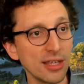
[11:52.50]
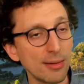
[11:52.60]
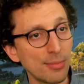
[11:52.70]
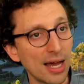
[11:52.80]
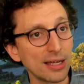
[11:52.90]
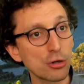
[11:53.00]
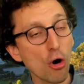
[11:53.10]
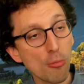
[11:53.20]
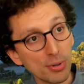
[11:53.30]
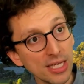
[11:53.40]
by
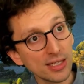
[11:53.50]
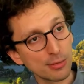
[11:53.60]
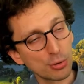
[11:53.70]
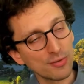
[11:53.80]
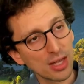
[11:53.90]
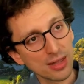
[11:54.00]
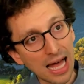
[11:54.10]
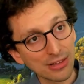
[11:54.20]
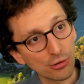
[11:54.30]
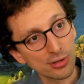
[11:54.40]
copying the previous
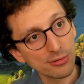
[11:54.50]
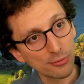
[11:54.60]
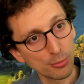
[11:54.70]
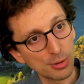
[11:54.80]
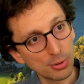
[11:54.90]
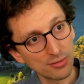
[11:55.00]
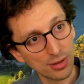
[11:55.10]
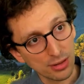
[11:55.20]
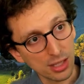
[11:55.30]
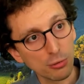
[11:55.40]
utterance from the
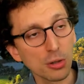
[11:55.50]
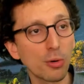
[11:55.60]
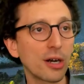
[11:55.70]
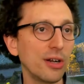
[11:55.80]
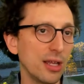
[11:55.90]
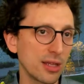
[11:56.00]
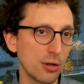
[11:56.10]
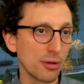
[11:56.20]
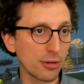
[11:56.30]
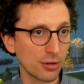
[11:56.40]
previous SQL queries
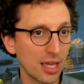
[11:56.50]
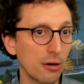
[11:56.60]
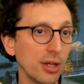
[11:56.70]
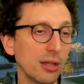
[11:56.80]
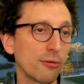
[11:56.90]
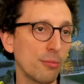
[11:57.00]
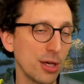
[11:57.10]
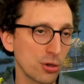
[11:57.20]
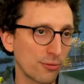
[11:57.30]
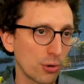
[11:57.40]
and also carrying
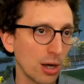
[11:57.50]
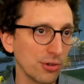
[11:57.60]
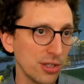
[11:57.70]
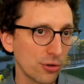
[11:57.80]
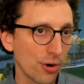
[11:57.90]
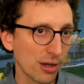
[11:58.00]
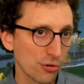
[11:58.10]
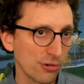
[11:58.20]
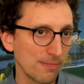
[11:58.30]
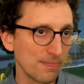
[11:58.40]
information throughout the
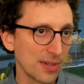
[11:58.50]
interaction.